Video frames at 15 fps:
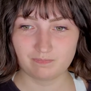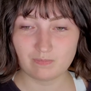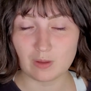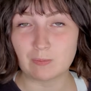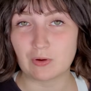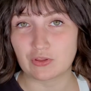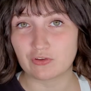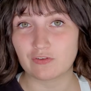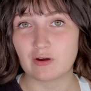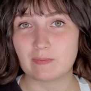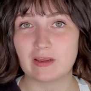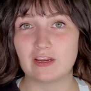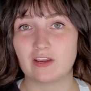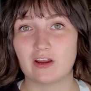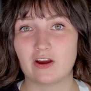Both of our
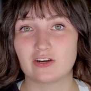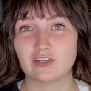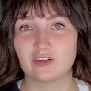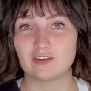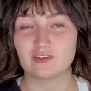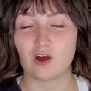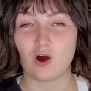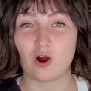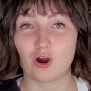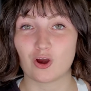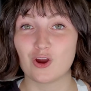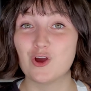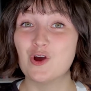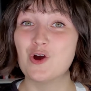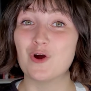main characters
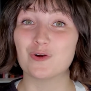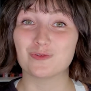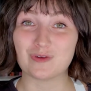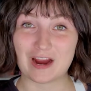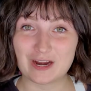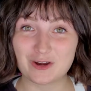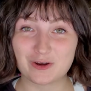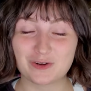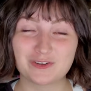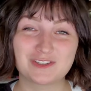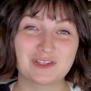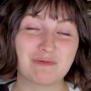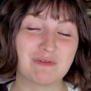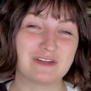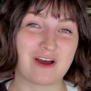are writers,
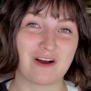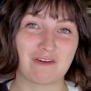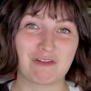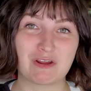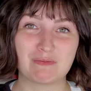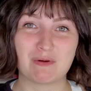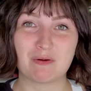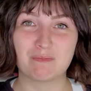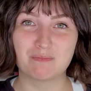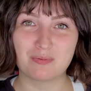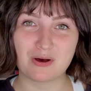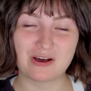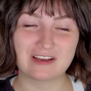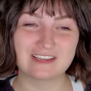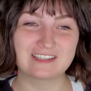so we talk a lot about
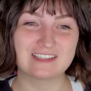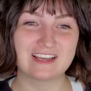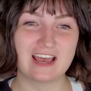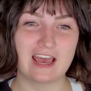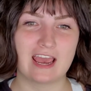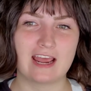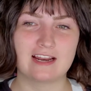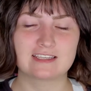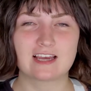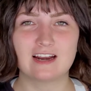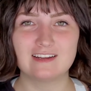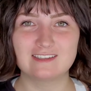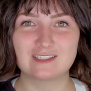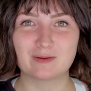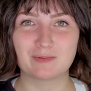books, and it's kind
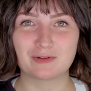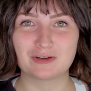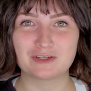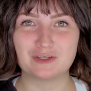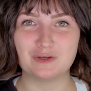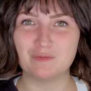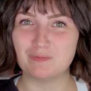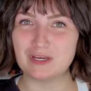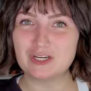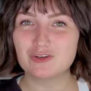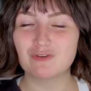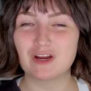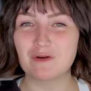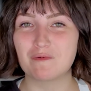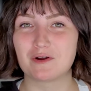of similar to Beach
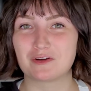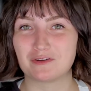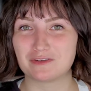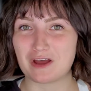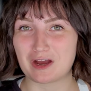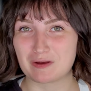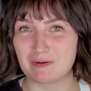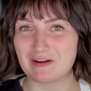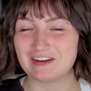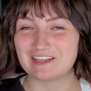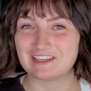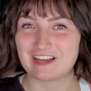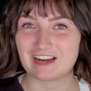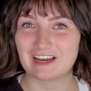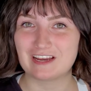Read, which I'll talk about in a
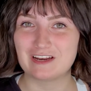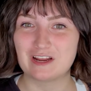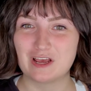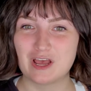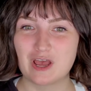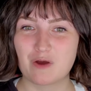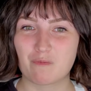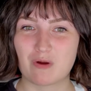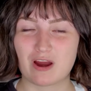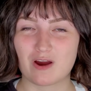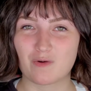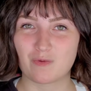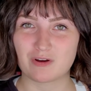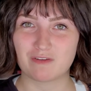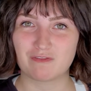second, where
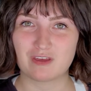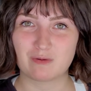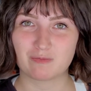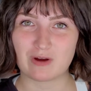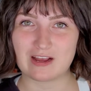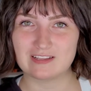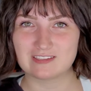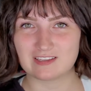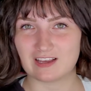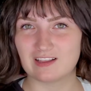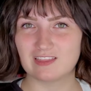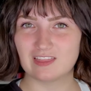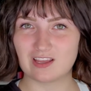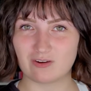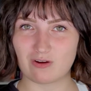one of them writes like
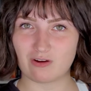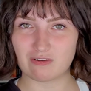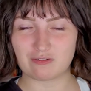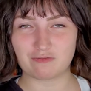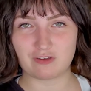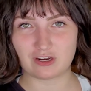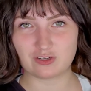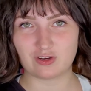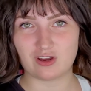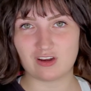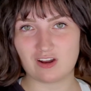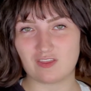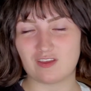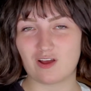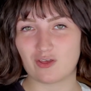literary fiction
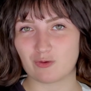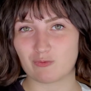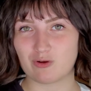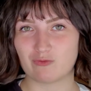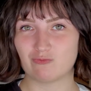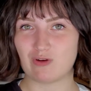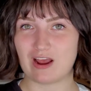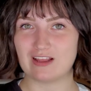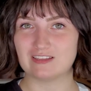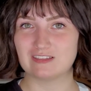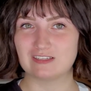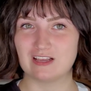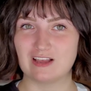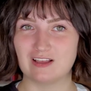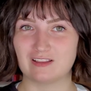and the other one
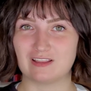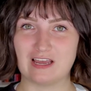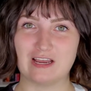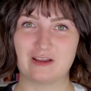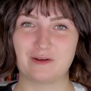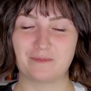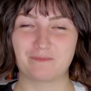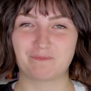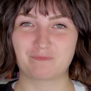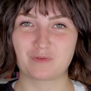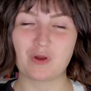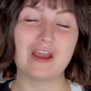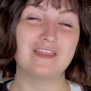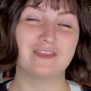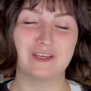writes like,
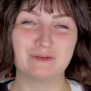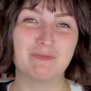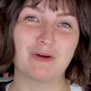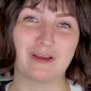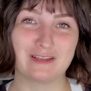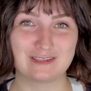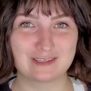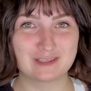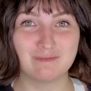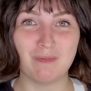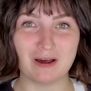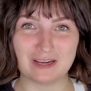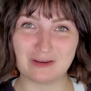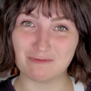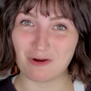in this book it's
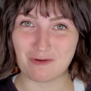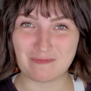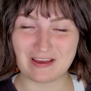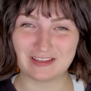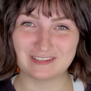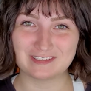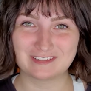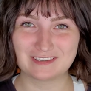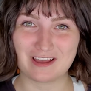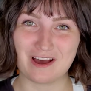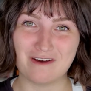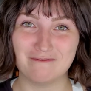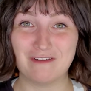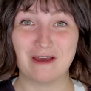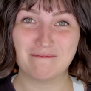smutty romance,
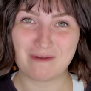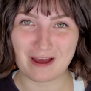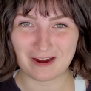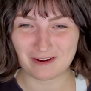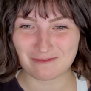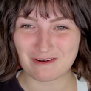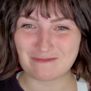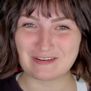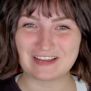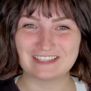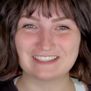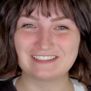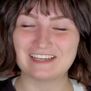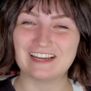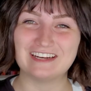vampire
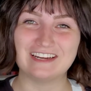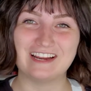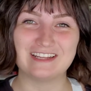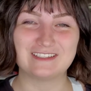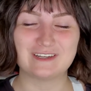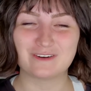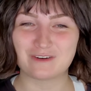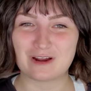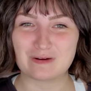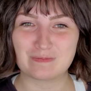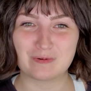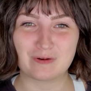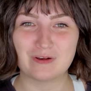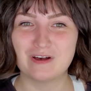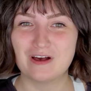romance, and it's
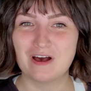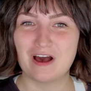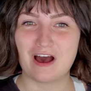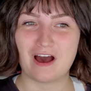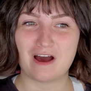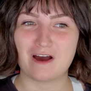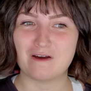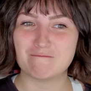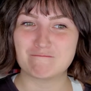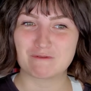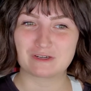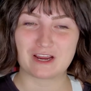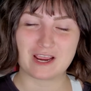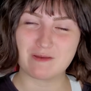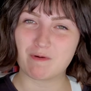incredible. We're
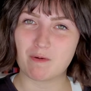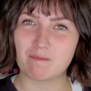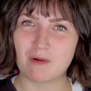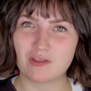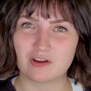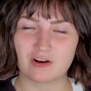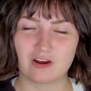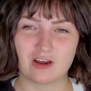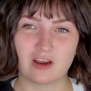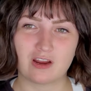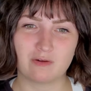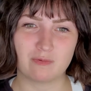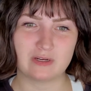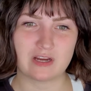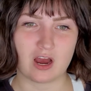talking about
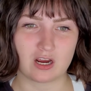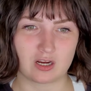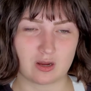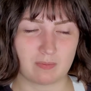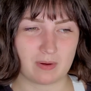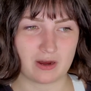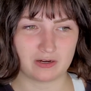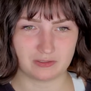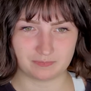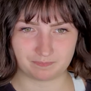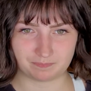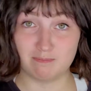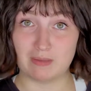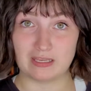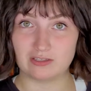motherhood, we talk
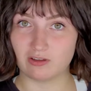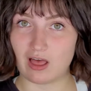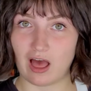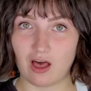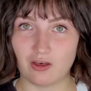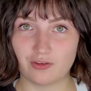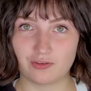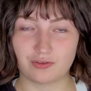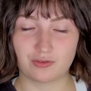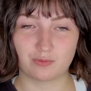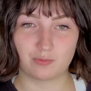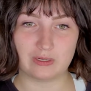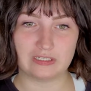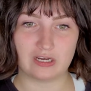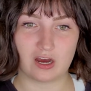about mental health,
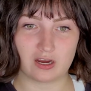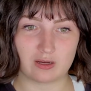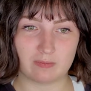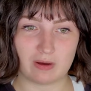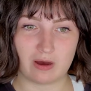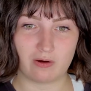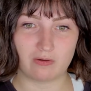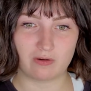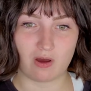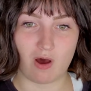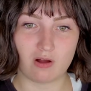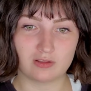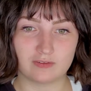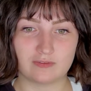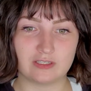we talk about
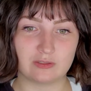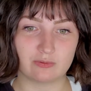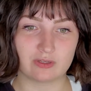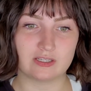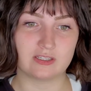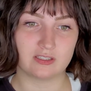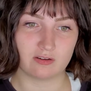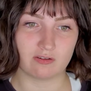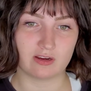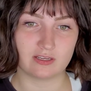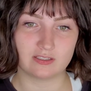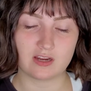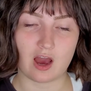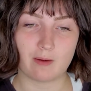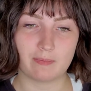all of these really
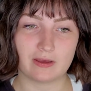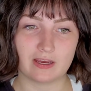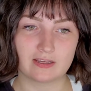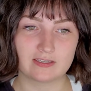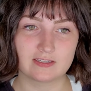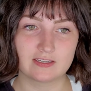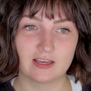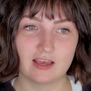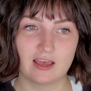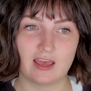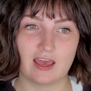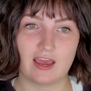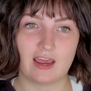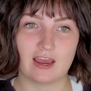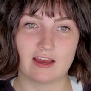serious topics,
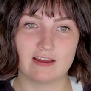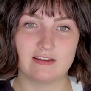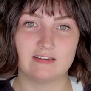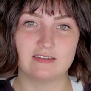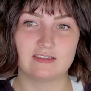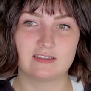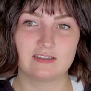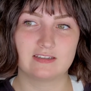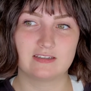and